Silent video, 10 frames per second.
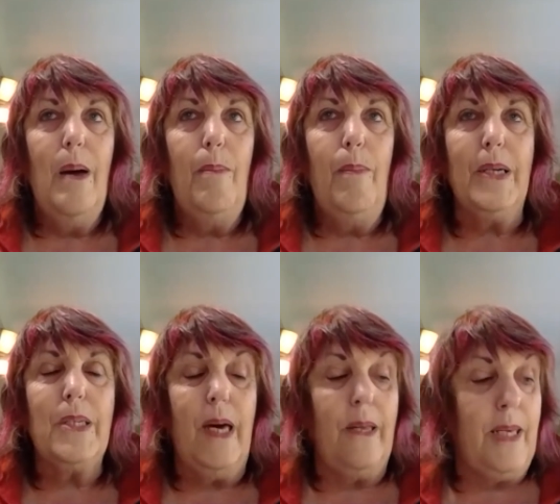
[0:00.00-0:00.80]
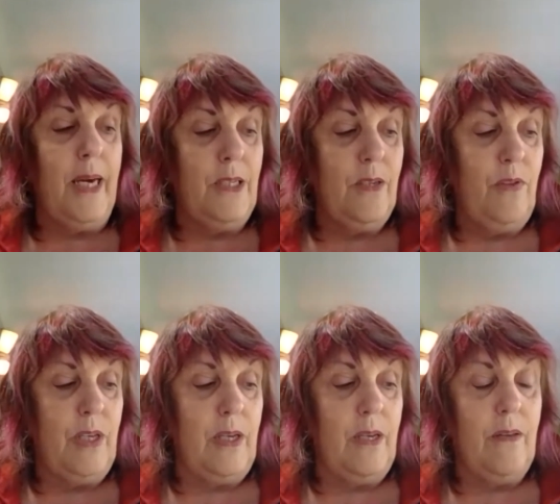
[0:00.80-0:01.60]
but at the end of
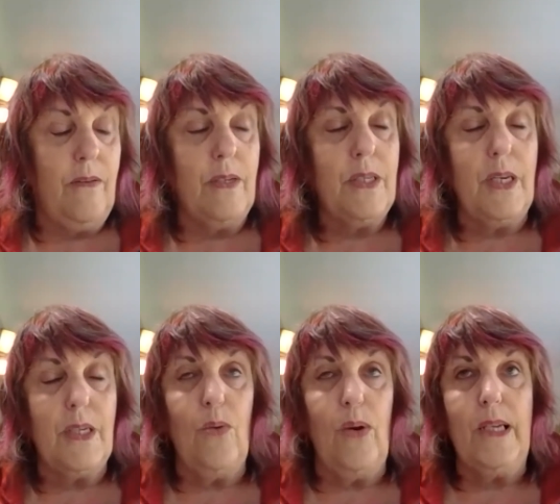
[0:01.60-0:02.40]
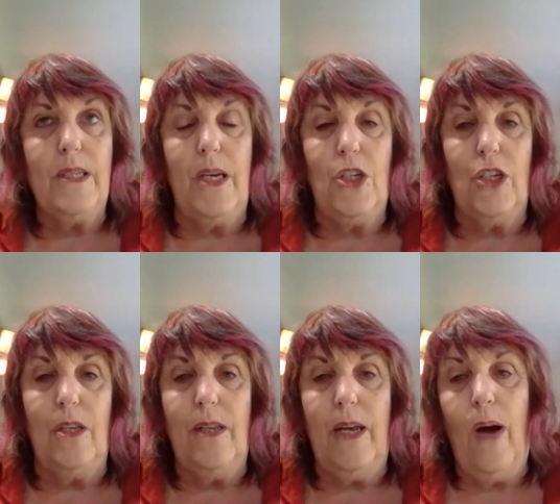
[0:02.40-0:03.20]
the 6-week
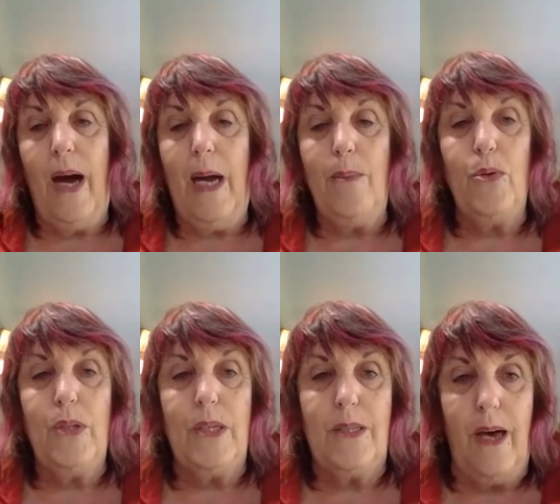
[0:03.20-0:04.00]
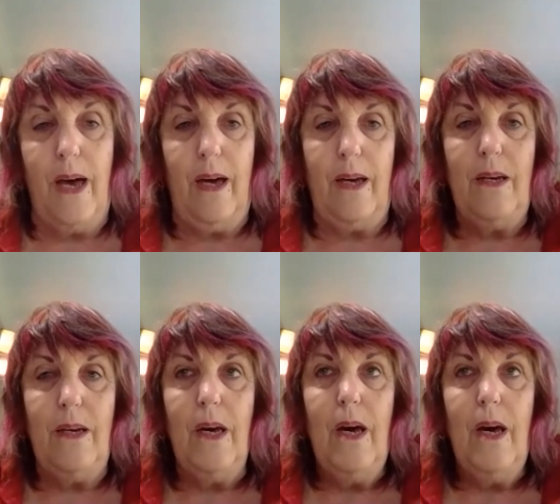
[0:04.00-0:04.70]
session, they were able to say